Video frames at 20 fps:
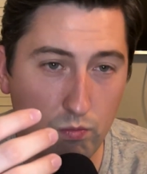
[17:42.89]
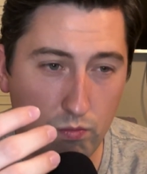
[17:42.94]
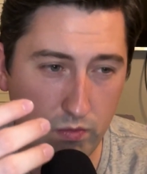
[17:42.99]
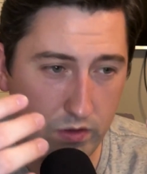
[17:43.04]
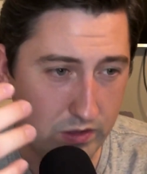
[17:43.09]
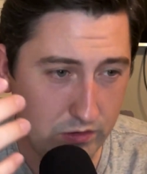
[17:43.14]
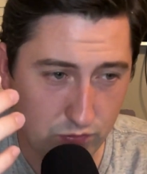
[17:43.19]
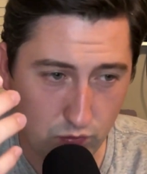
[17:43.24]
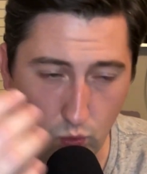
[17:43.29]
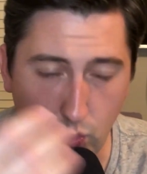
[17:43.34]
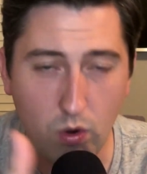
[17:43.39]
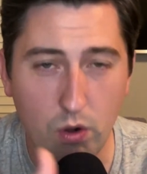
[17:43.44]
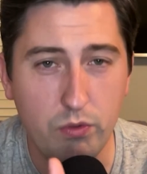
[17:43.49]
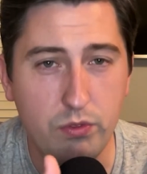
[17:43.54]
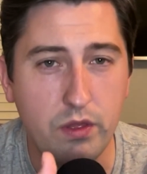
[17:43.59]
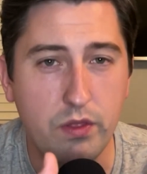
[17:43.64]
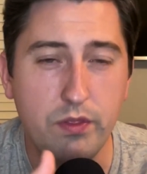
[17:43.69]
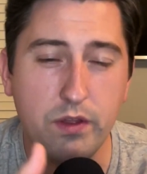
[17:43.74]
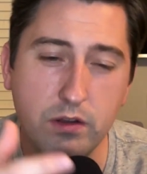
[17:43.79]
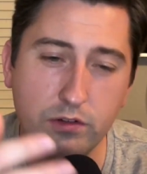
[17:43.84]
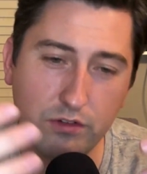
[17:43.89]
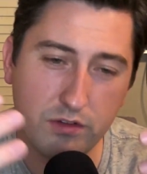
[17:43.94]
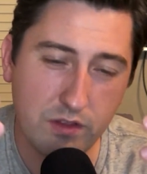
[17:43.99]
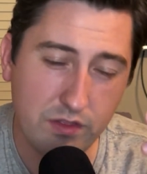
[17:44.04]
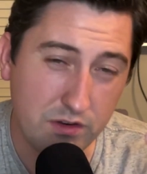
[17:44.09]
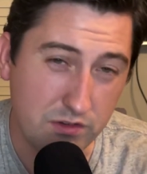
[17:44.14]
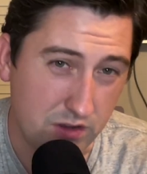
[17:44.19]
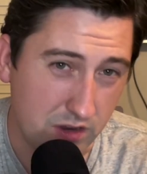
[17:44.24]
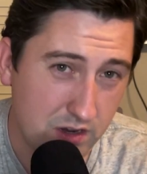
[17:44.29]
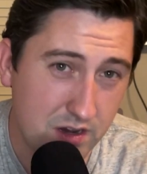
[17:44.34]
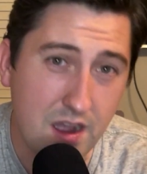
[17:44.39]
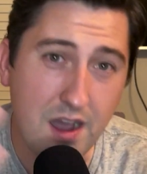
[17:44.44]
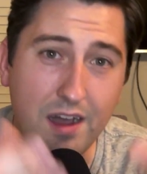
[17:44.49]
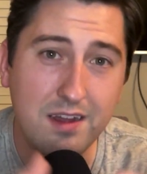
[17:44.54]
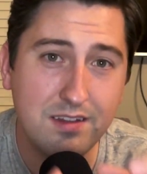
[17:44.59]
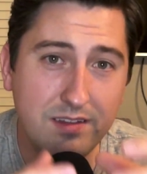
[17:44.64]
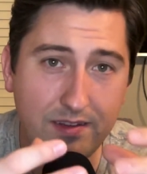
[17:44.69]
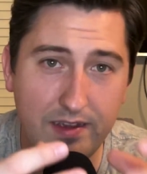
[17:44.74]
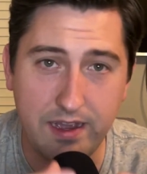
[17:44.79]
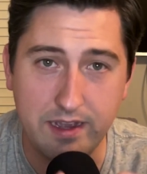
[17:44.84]
is worth it, there's a
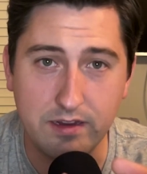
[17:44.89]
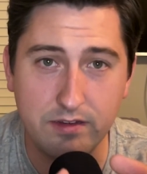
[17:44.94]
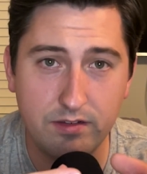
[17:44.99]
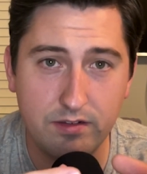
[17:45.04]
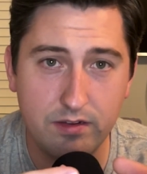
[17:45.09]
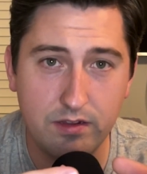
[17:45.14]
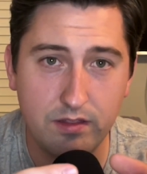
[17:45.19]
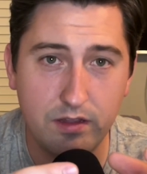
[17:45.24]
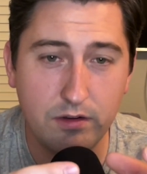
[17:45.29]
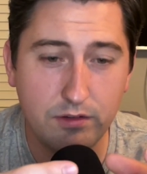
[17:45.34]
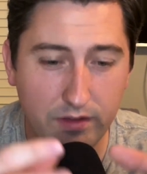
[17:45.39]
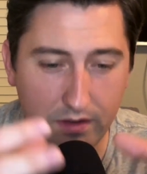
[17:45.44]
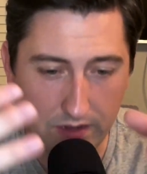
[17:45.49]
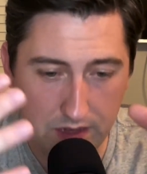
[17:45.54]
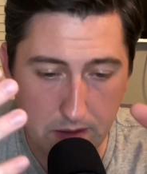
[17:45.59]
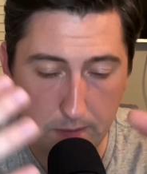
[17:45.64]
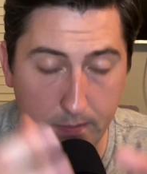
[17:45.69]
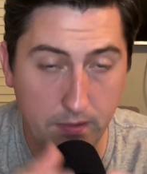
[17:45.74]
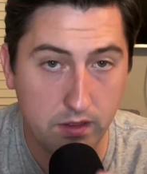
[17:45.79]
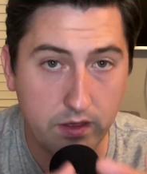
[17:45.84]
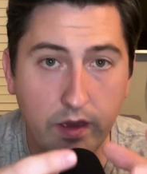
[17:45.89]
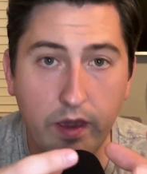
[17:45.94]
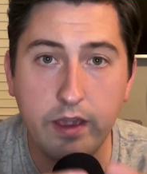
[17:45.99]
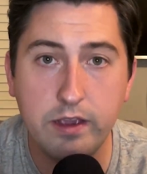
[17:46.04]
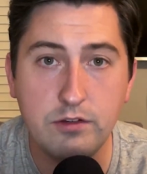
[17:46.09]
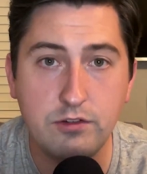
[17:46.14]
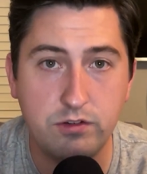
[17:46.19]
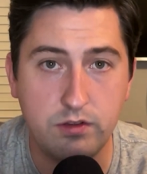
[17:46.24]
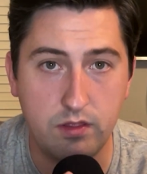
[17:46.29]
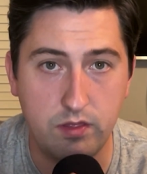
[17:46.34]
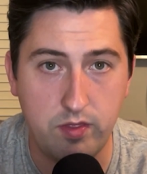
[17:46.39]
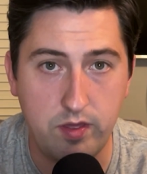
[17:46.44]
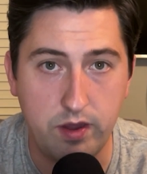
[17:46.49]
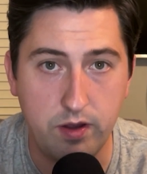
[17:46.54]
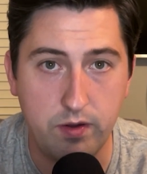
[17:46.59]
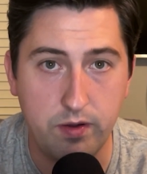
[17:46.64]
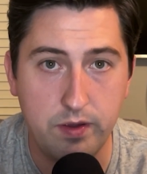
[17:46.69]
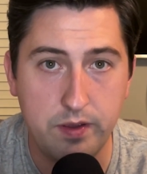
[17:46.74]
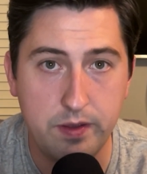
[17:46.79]
context, there's an implication there